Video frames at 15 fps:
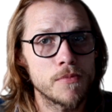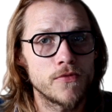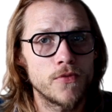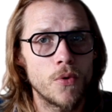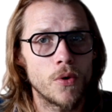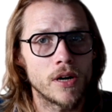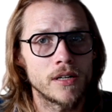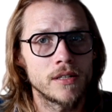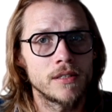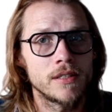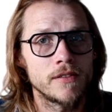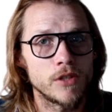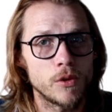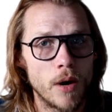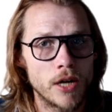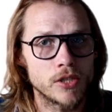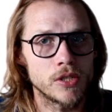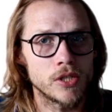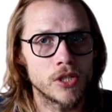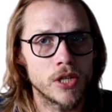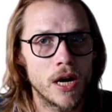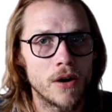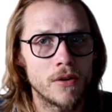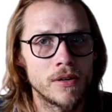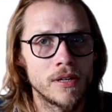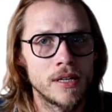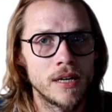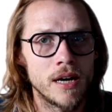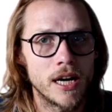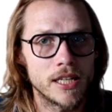before, if you watch the show,
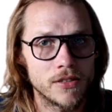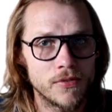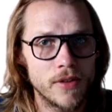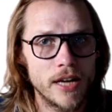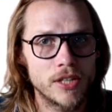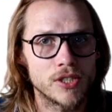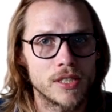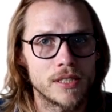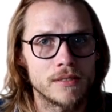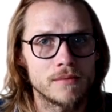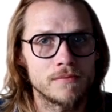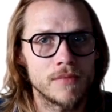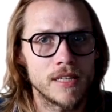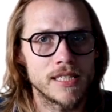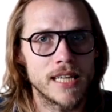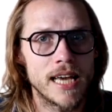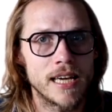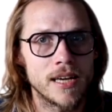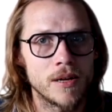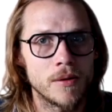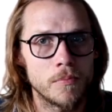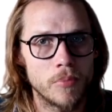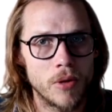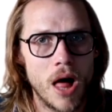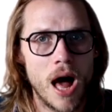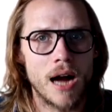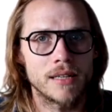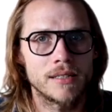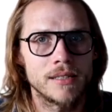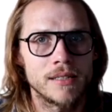a deflection is a
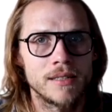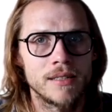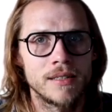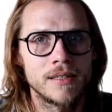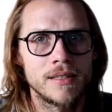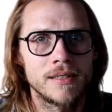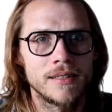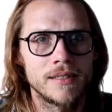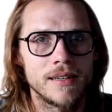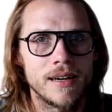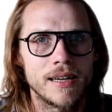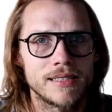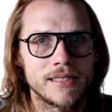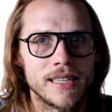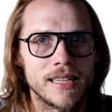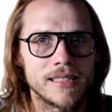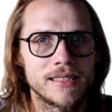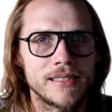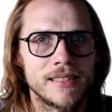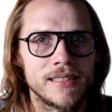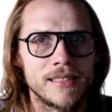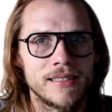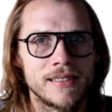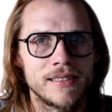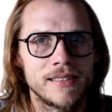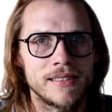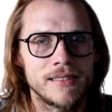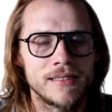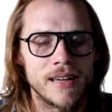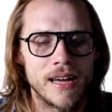blocked assist.
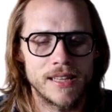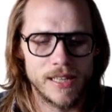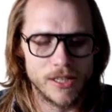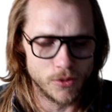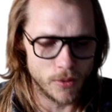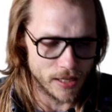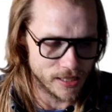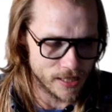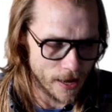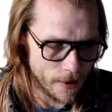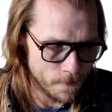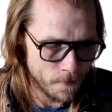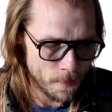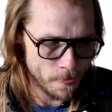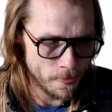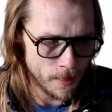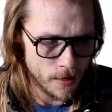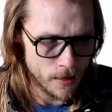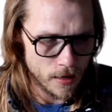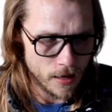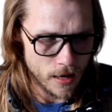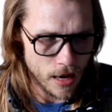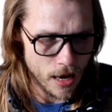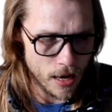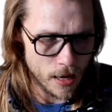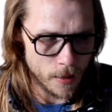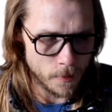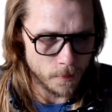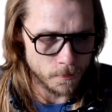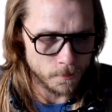I think that's what I say.
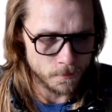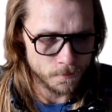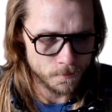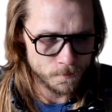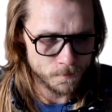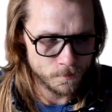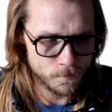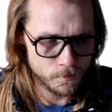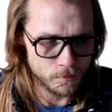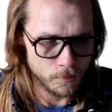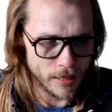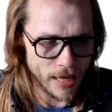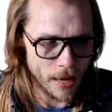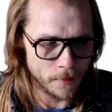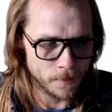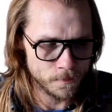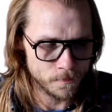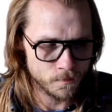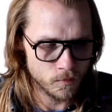But yeah,